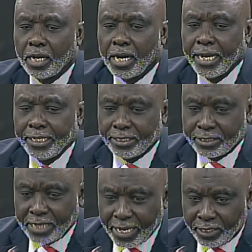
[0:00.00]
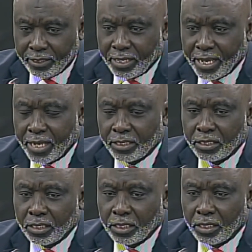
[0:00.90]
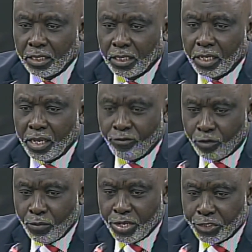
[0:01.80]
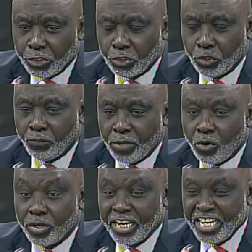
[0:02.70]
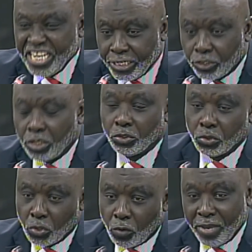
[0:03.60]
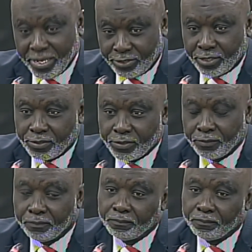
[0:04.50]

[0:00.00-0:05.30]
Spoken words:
I decided that information should be on a need to know basis.